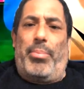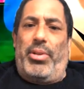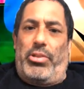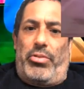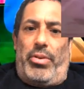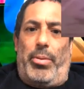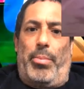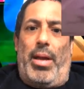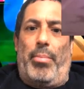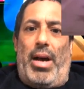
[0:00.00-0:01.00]
Hop History
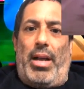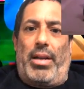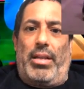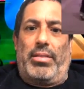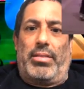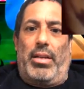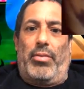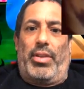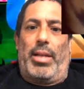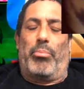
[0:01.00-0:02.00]
with Bambaataa and
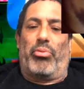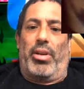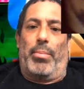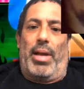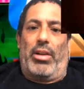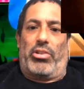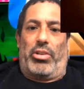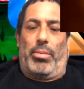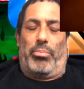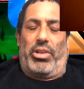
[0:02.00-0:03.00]
stuff. And then
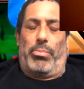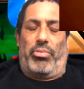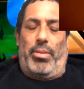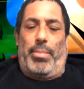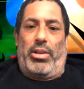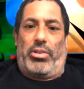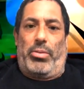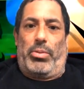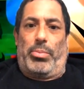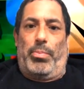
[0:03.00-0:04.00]
Brim
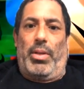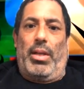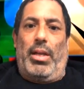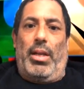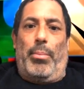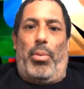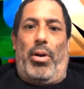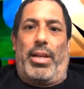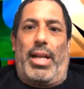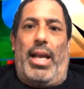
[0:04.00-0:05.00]
actually was
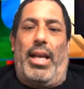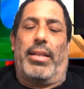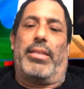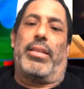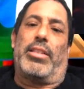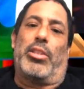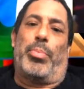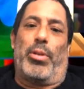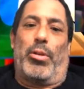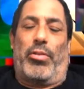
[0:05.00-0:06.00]
part of that, and they did a
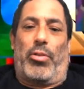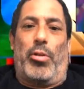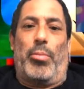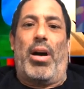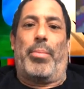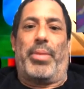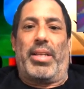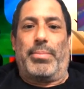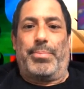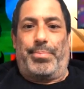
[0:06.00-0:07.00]
spin-off called
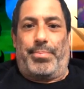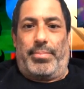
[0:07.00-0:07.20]
Bombing,